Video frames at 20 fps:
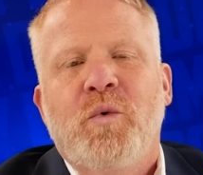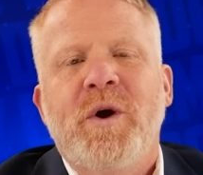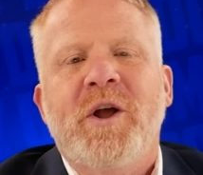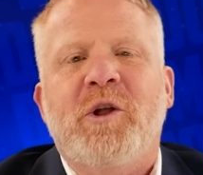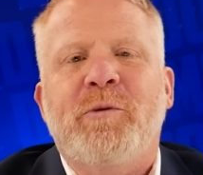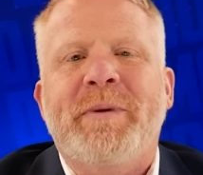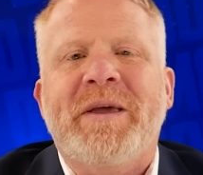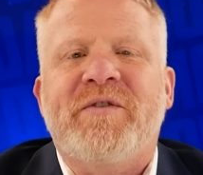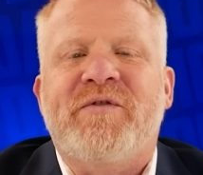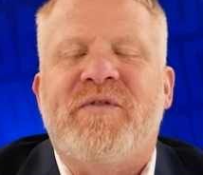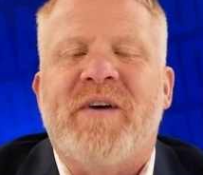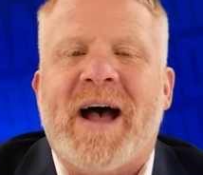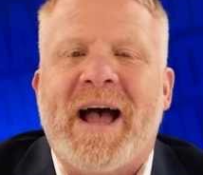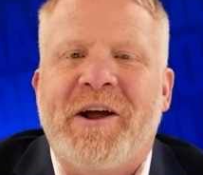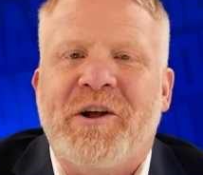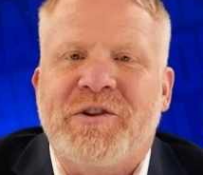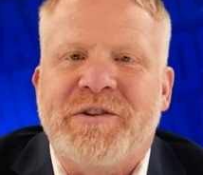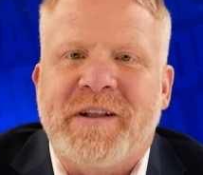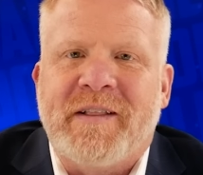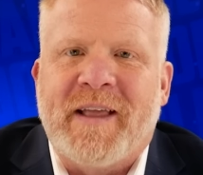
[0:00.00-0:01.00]
will be
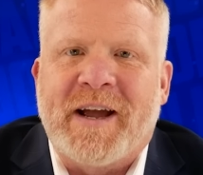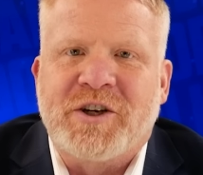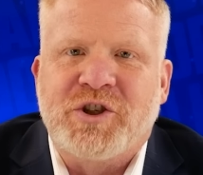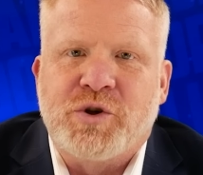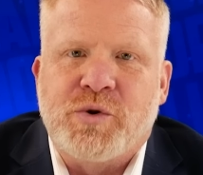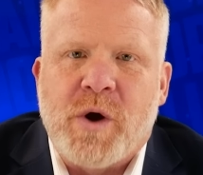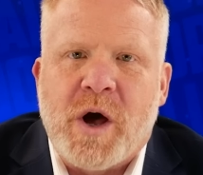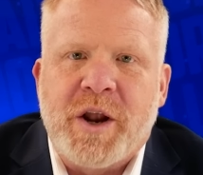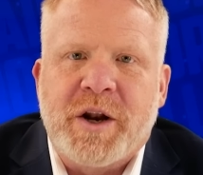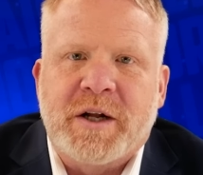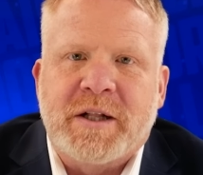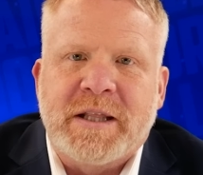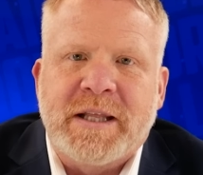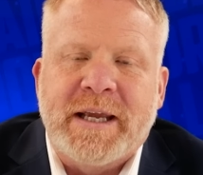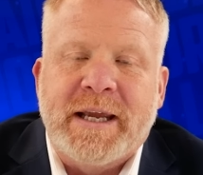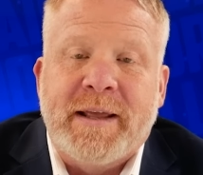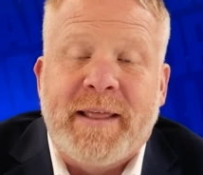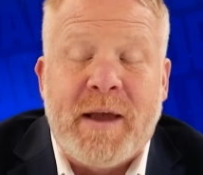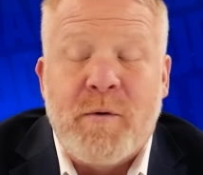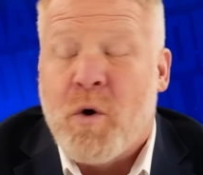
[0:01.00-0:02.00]
filed
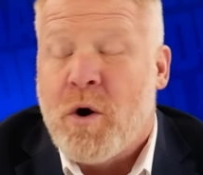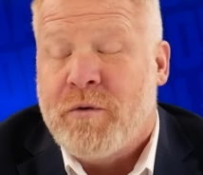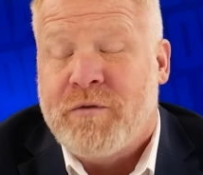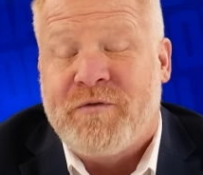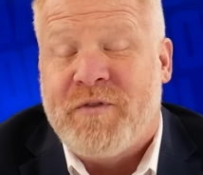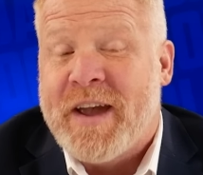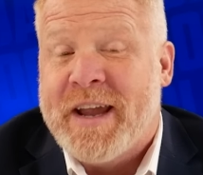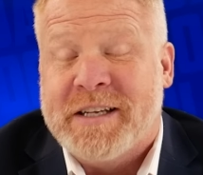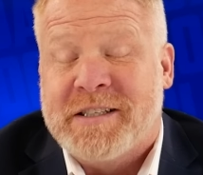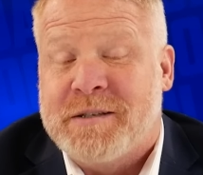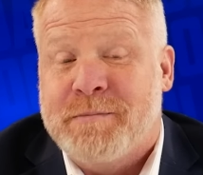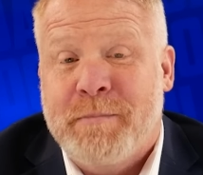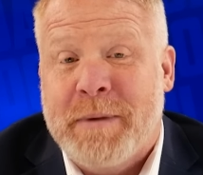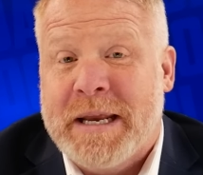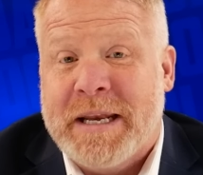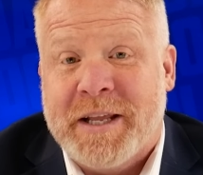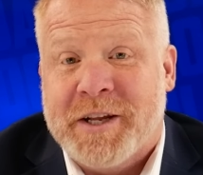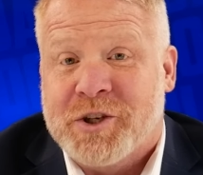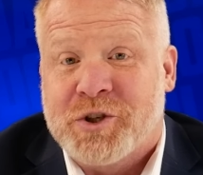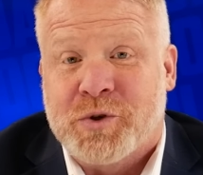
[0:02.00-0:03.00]
electronically. They won't face
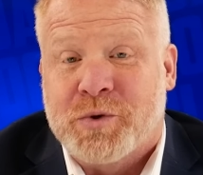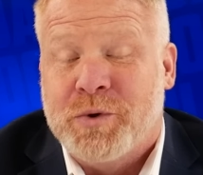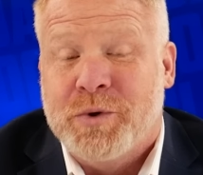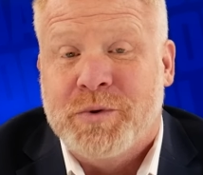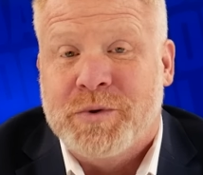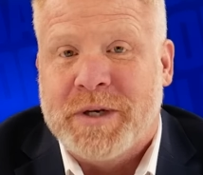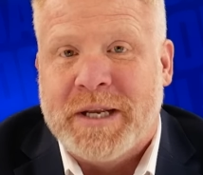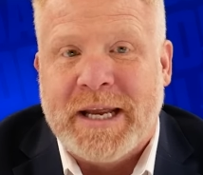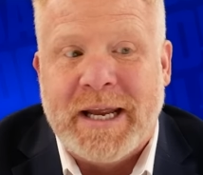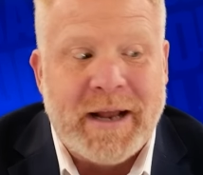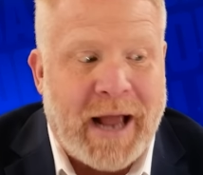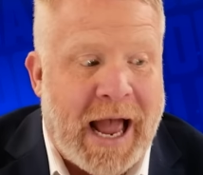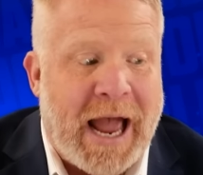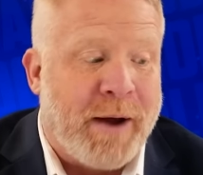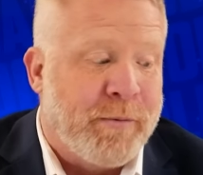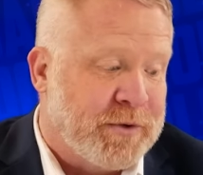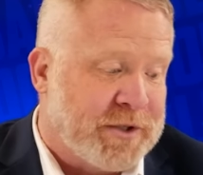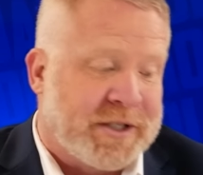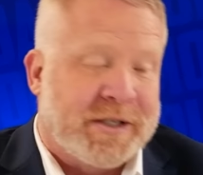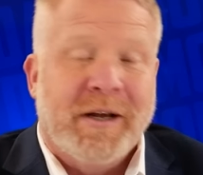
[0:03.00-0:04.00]
media scrutiny.
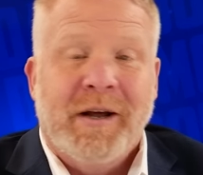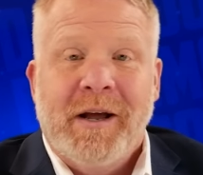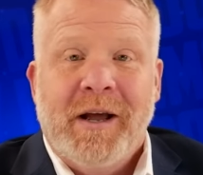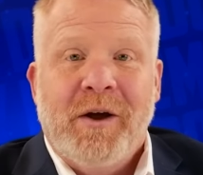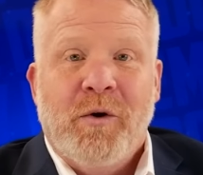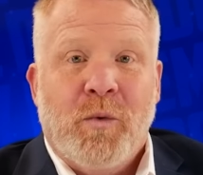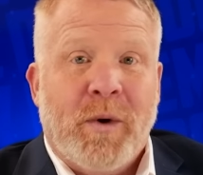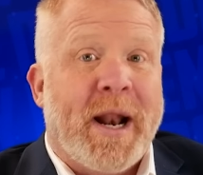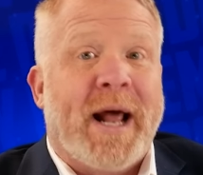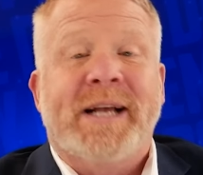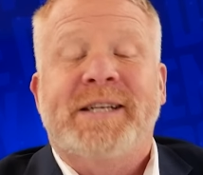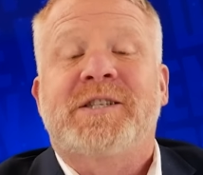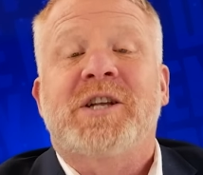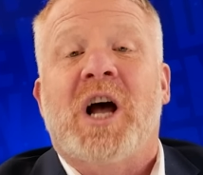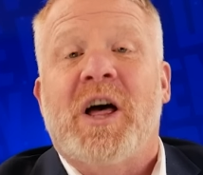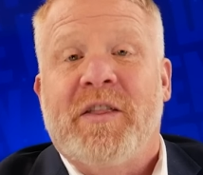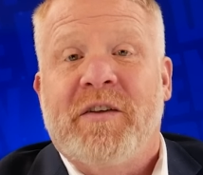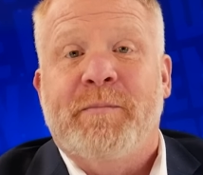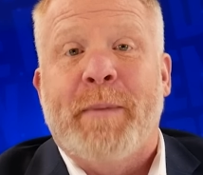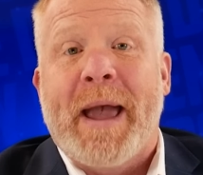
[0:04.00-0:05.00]
When I
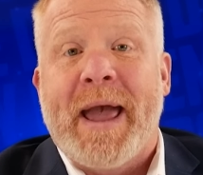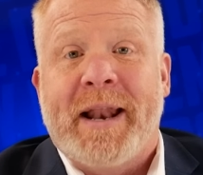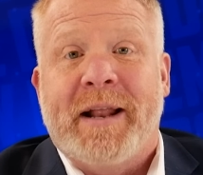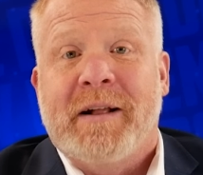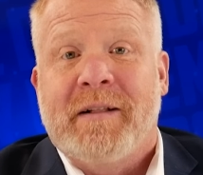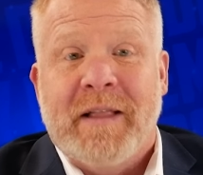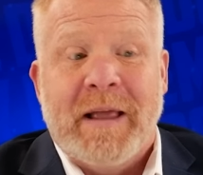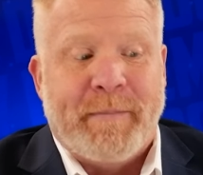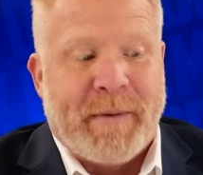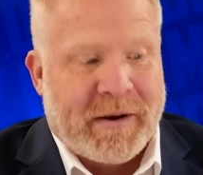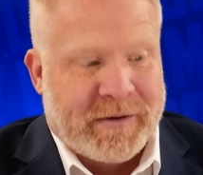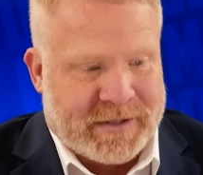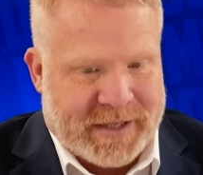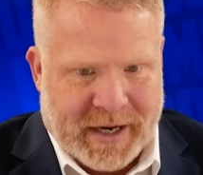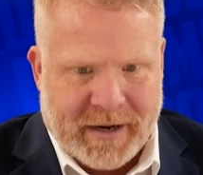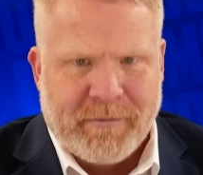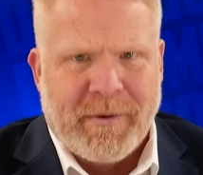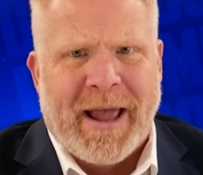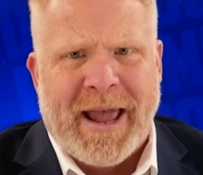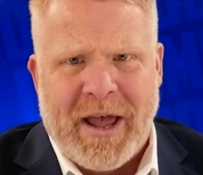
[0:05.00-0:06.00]
saw the Bannon clip, I was
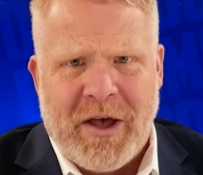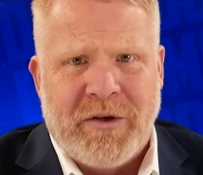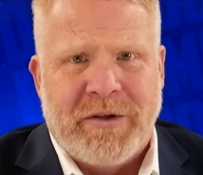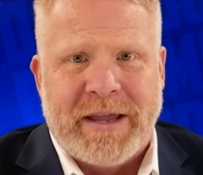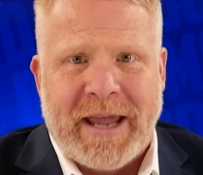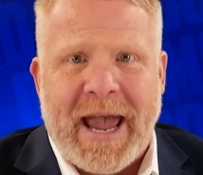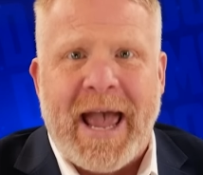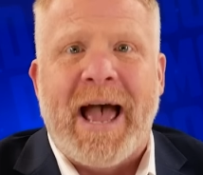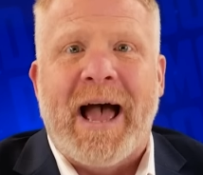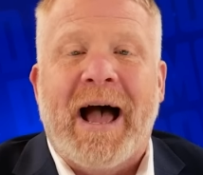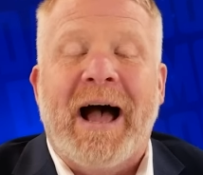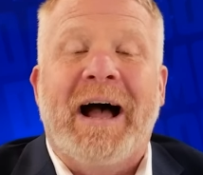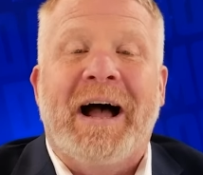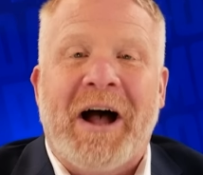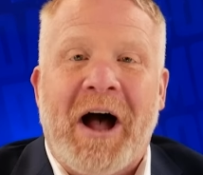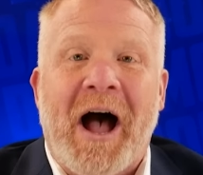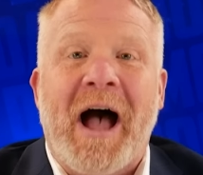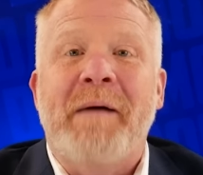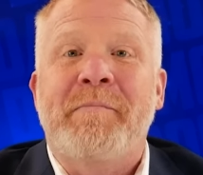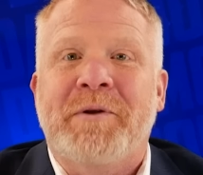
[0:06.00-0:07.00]
like, hell
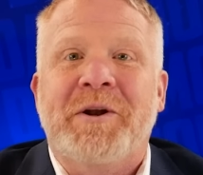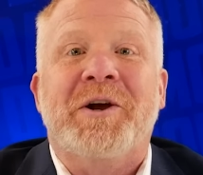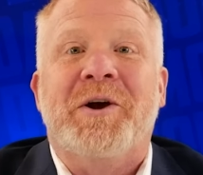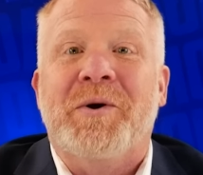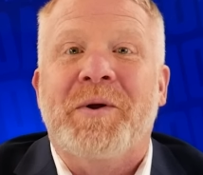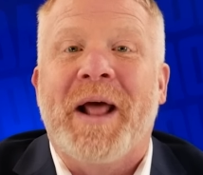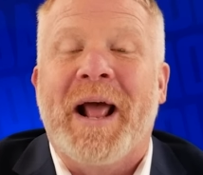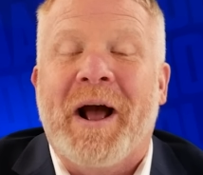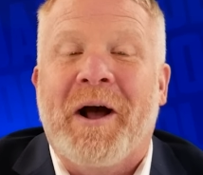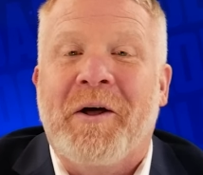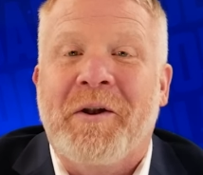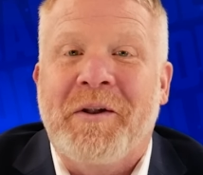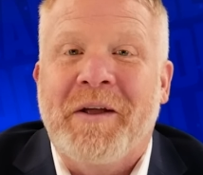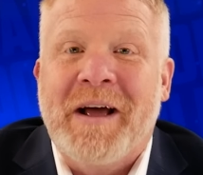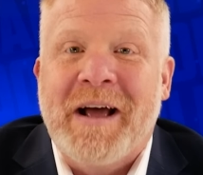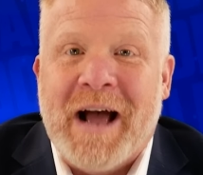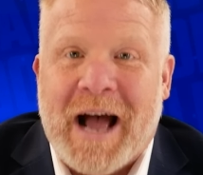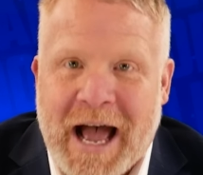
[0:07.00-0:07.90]
yeah, I'm going to go down.